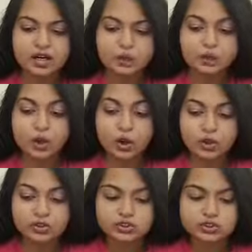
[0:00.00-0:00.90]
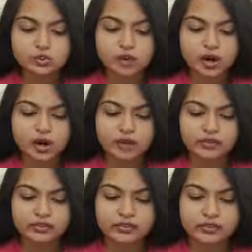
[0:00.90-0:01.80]
We also are
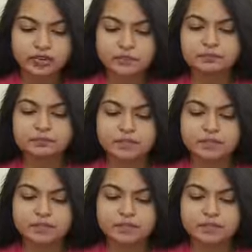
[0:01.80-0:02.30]
the